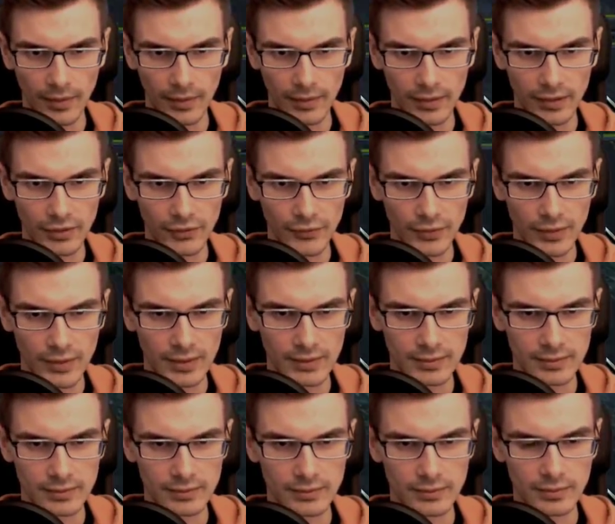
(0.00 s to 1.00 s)
If we
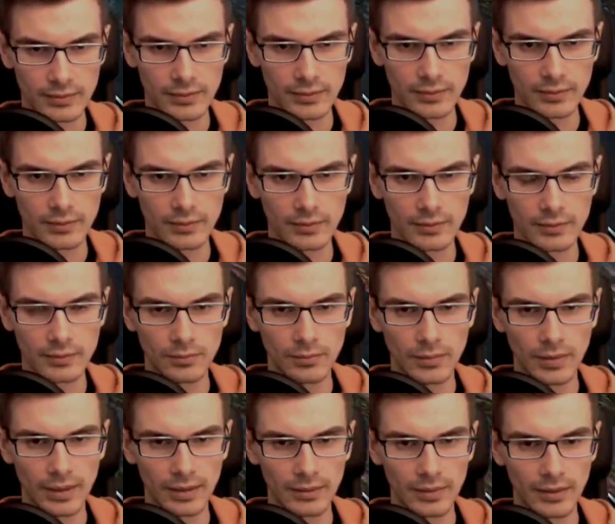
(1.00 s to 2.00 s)

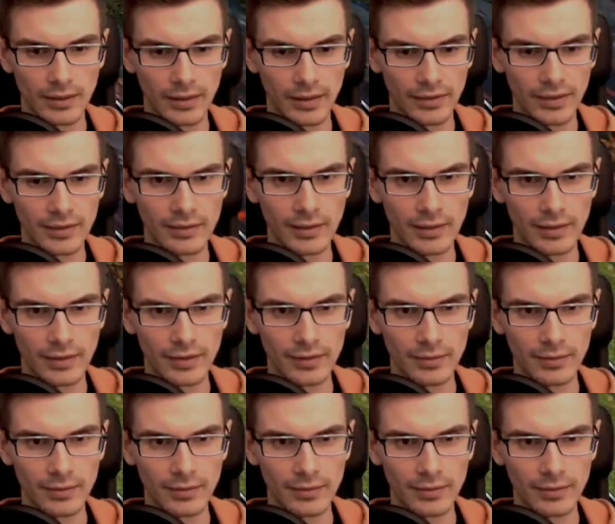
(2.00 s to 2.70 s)
mark him here, I think the